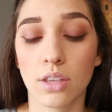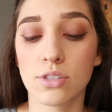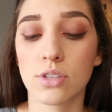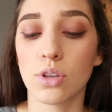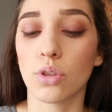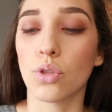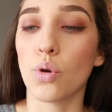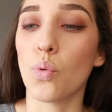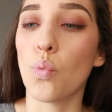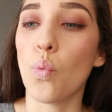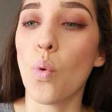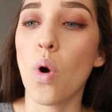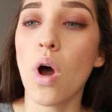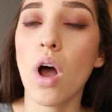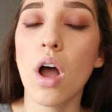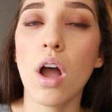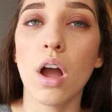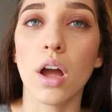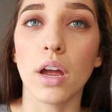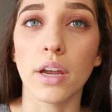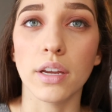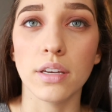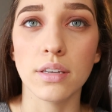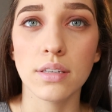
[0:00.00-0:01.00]
So the
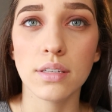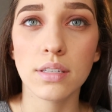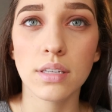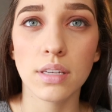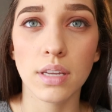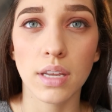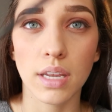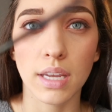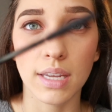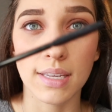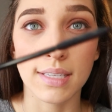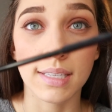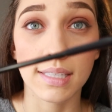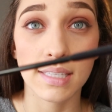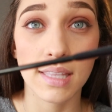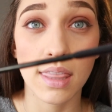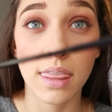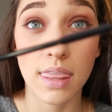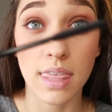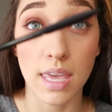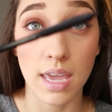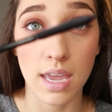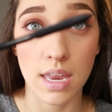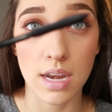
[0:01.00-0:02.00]
wand is
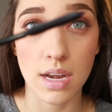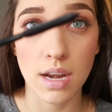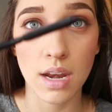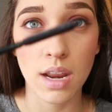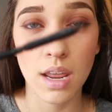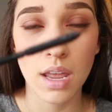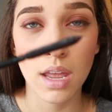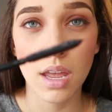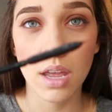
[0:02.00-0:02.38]
thin.